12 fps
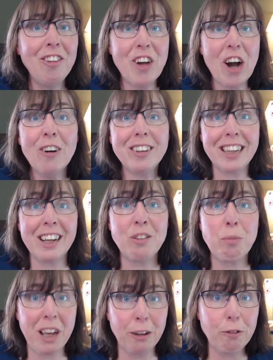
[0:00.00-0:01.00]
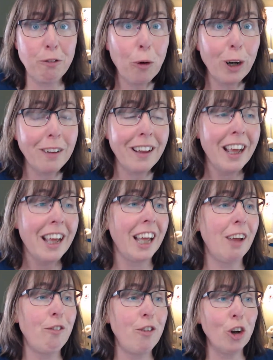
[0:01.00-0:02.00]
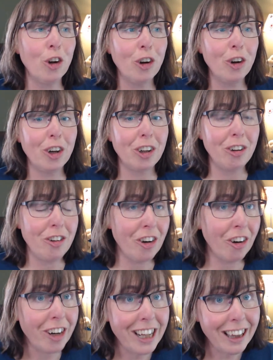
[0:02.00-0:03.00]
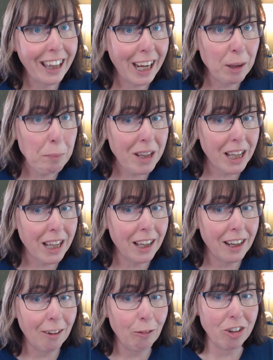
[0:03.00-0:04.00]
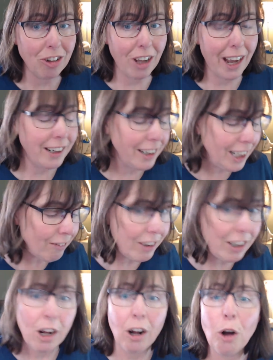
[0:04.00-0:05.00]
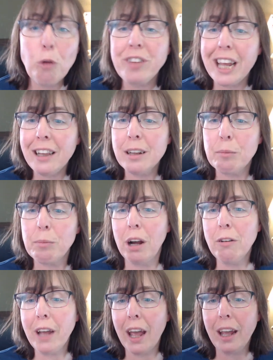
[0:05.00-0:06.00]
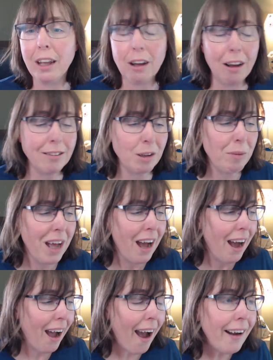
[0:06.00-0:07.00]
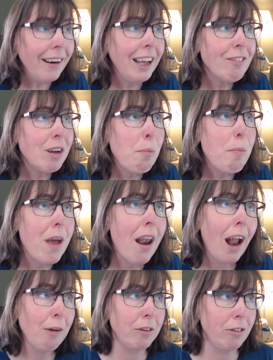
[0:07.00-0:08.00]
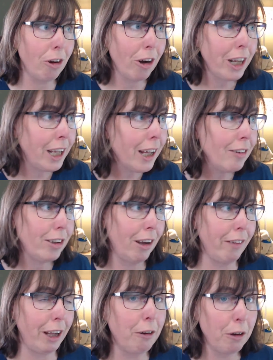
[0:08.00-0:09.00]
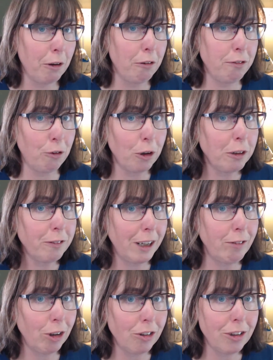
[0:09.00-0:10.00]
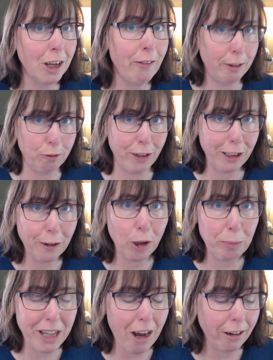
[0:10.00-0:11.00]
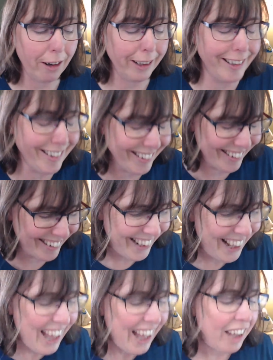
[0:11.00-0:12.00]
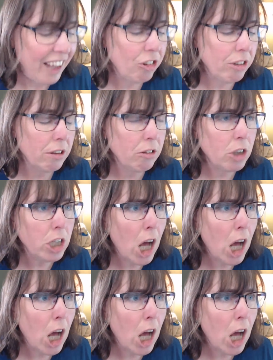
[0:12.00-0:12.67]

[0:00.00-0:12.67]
know today is May the 4th. If you're nerdy like me, which I didn't even, Salem. Okay, awesome. I didn't even admit I was nerdy until like 4 or 5 years ago when a friend called me out on it. And she says,